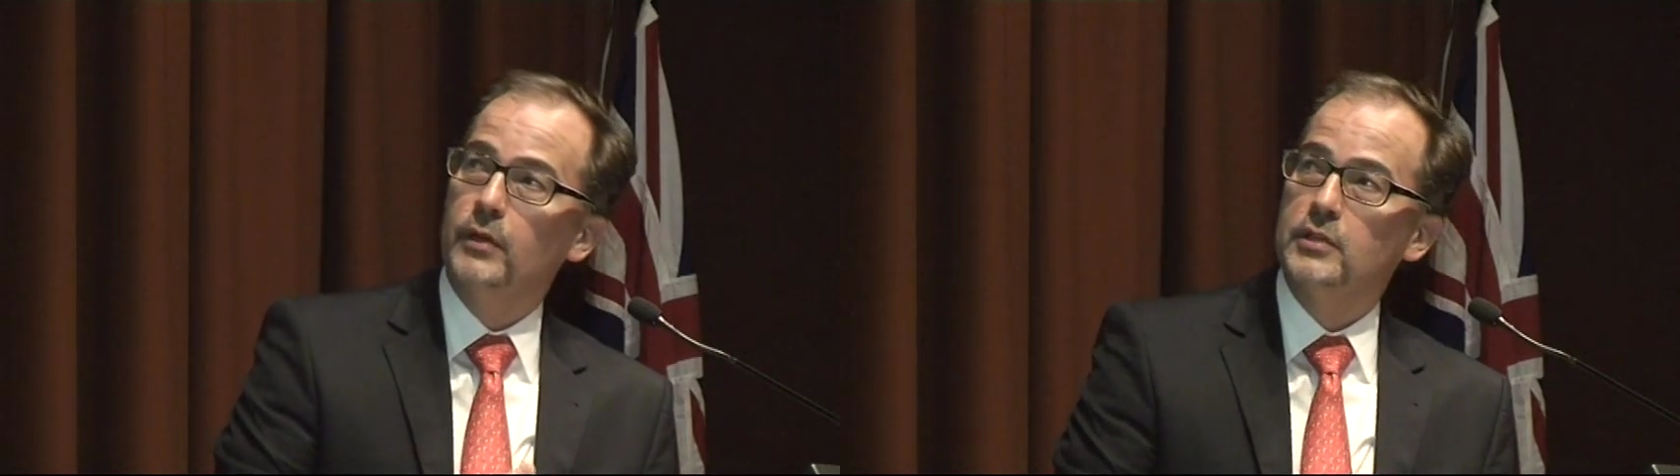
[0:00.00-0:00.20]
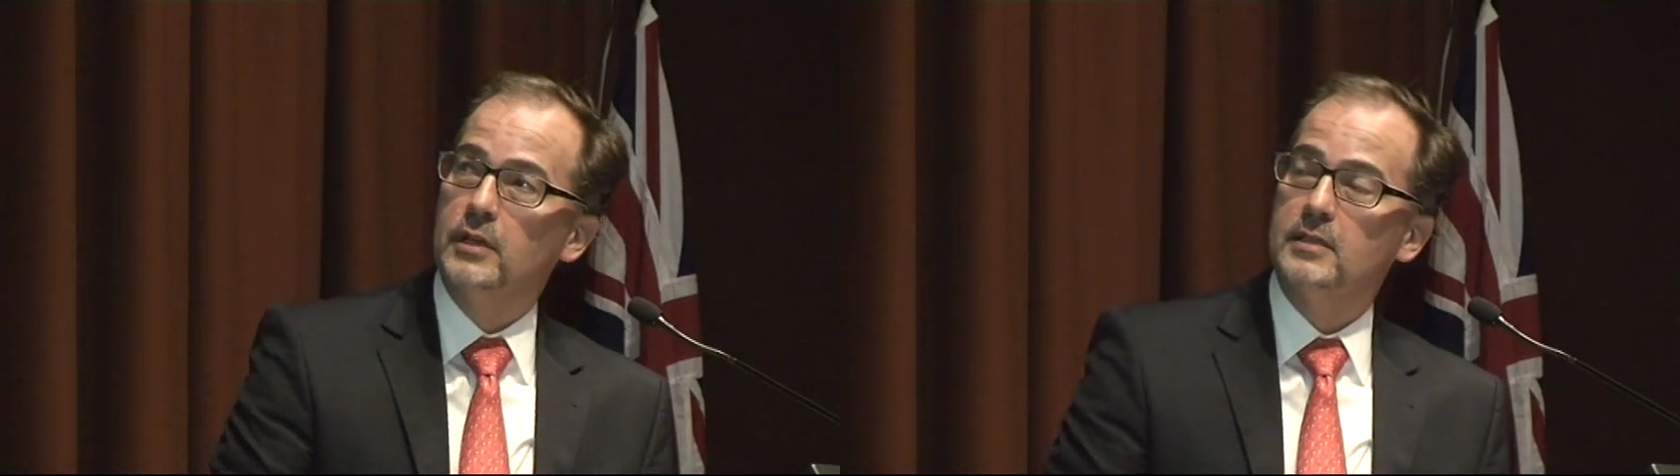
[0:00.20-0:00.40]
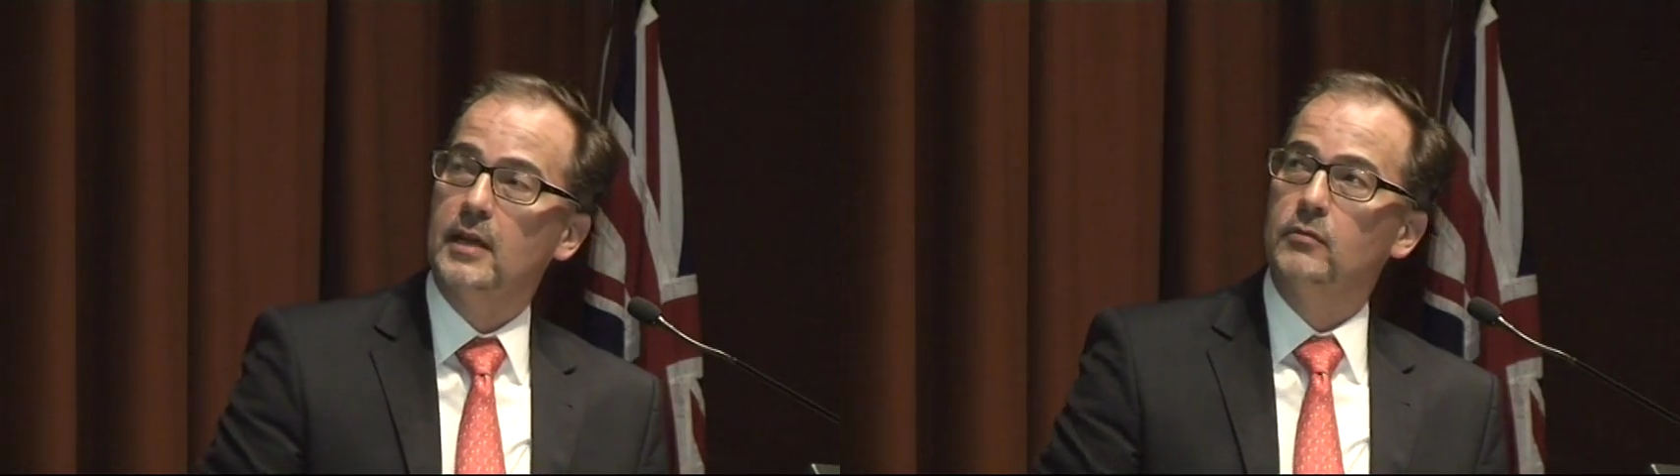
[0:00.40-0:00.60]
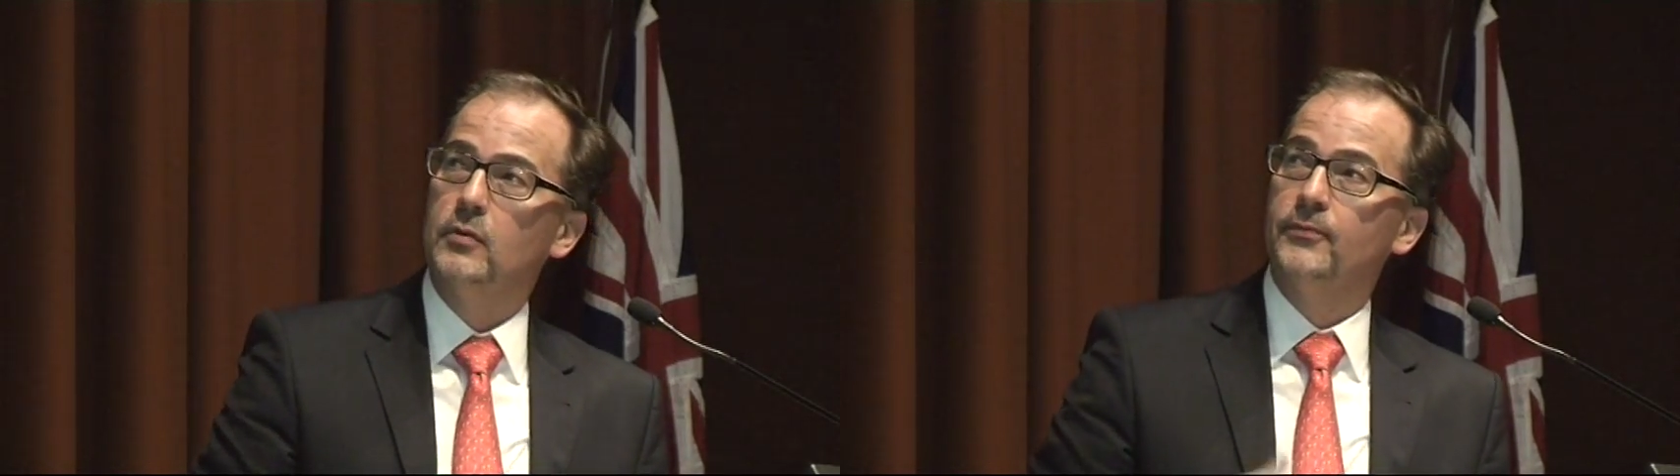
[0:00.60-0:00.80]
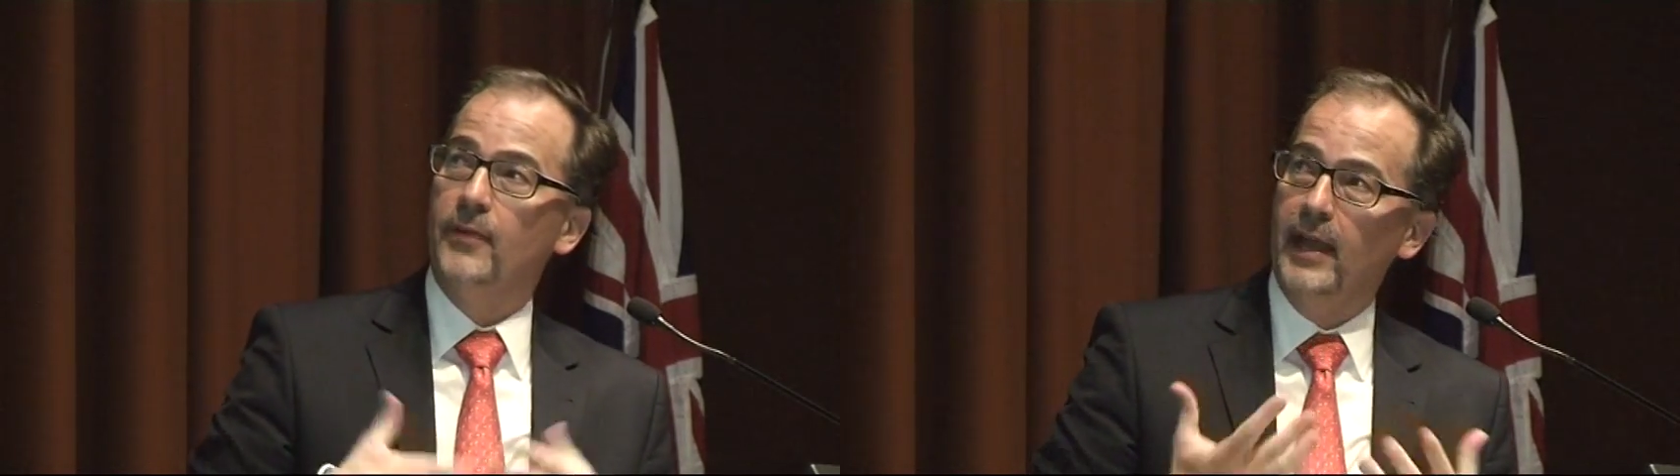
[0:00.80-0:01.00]
which is
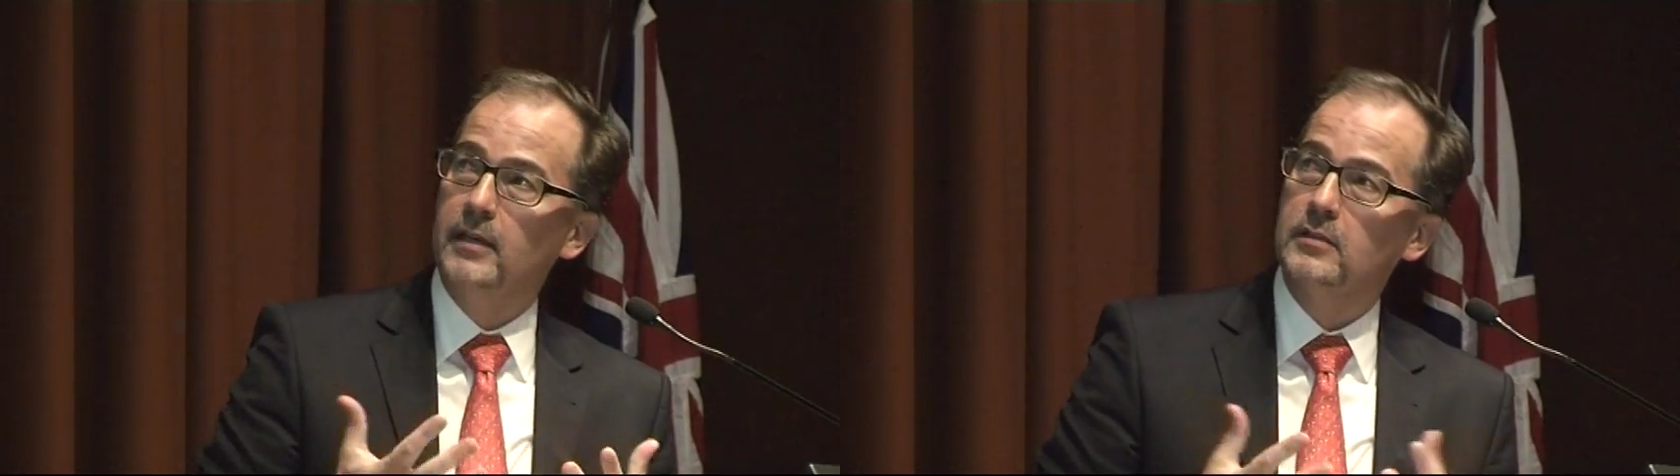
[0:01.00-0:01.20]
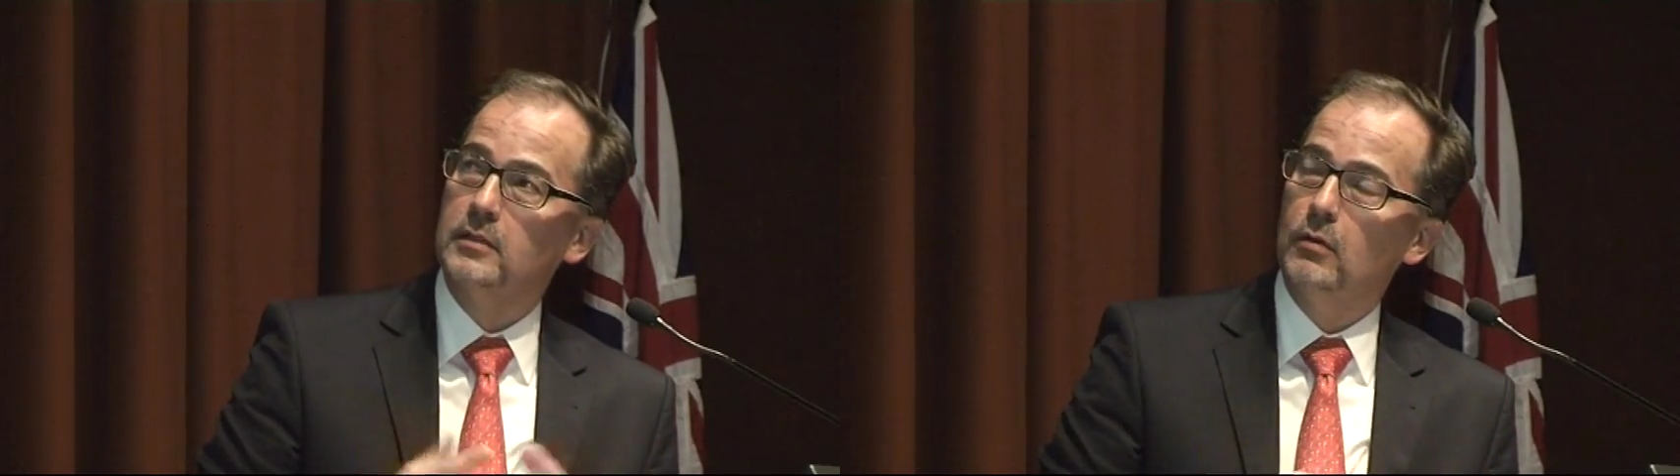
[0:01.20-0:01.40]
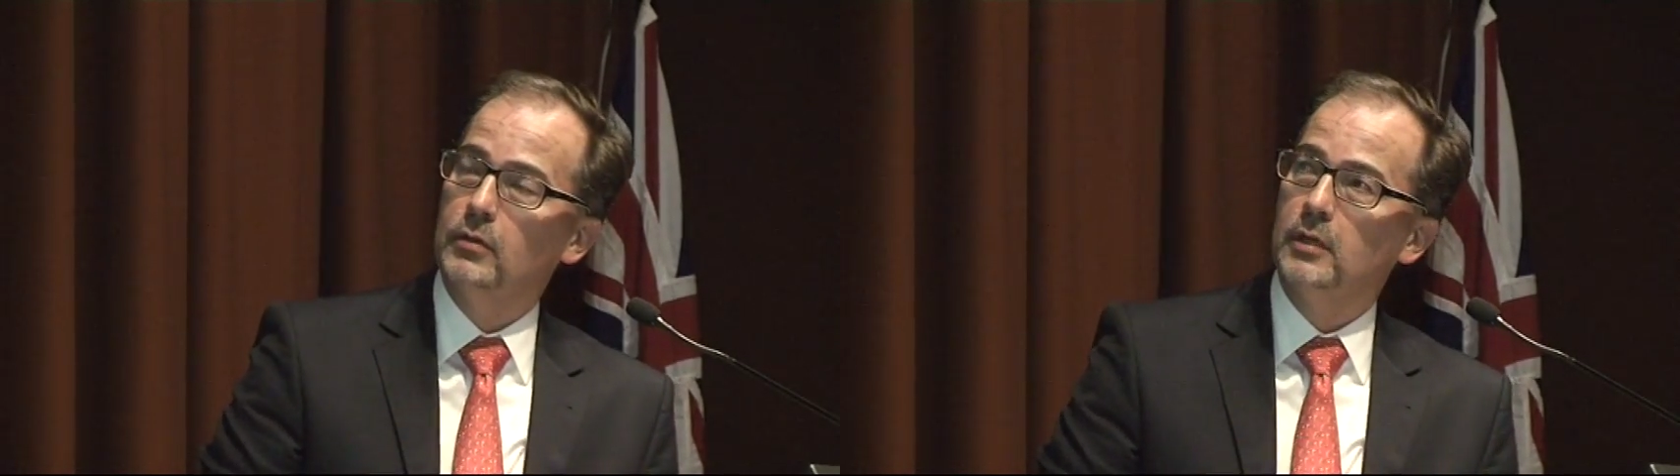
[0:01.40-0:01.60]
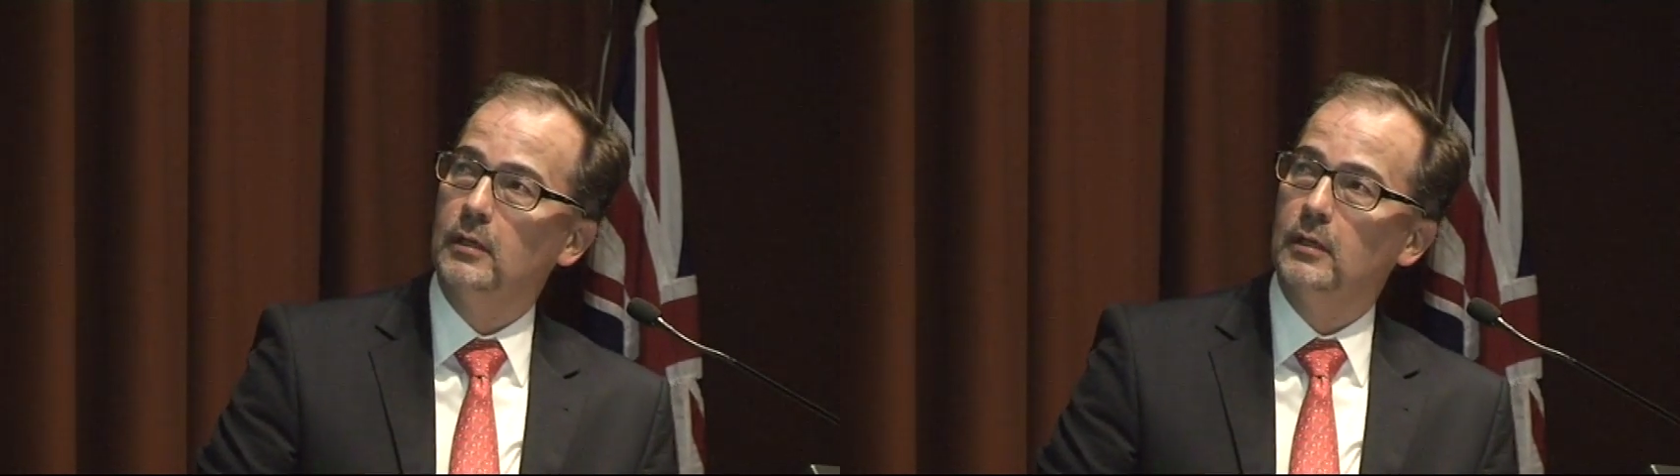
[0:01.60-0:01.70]
our finance law